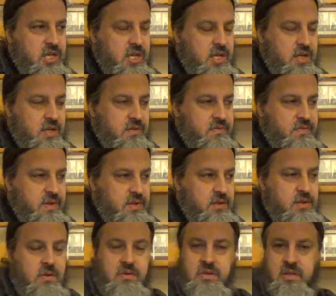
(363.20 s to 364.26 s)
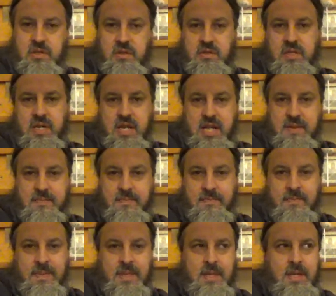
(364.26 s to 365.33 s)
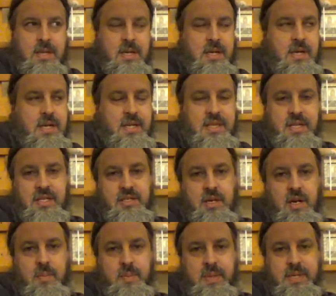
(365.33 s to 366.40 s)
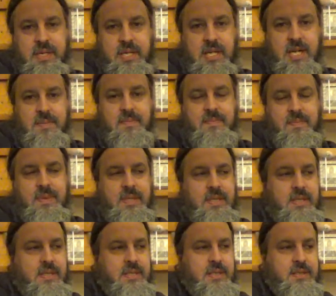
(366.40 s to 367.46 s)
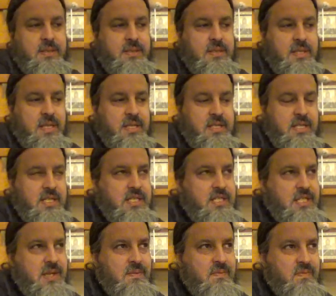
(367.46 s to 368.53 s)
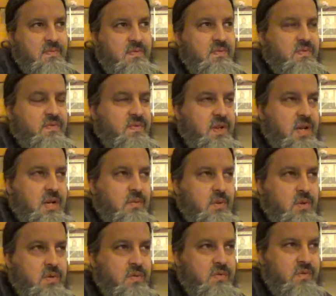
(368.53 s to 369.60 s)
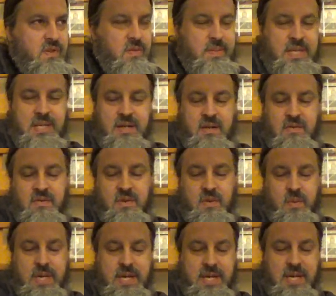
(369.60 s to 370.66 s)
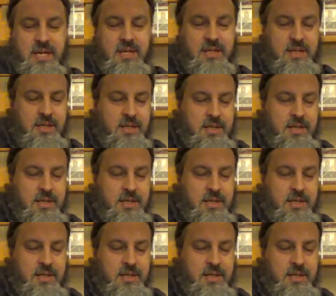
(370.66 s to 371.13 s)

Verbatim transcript: uh, a fair load to do today. Uh, things are picking up. Uh, I did some f uh, filming over the weekend.